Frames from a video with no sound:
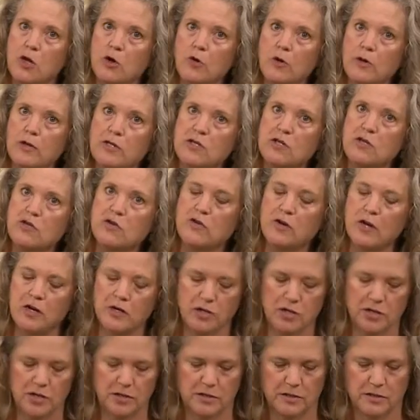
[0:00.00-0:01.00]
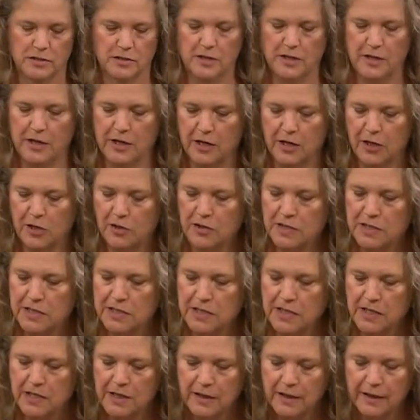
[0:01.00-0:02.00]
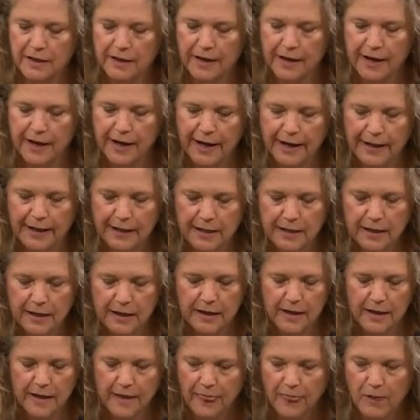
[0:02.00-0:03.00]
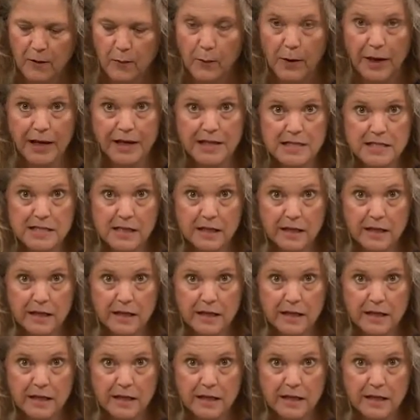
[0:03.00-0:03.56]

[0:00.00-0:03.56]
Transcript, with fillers: your instructions, you'll see it aligned the way it's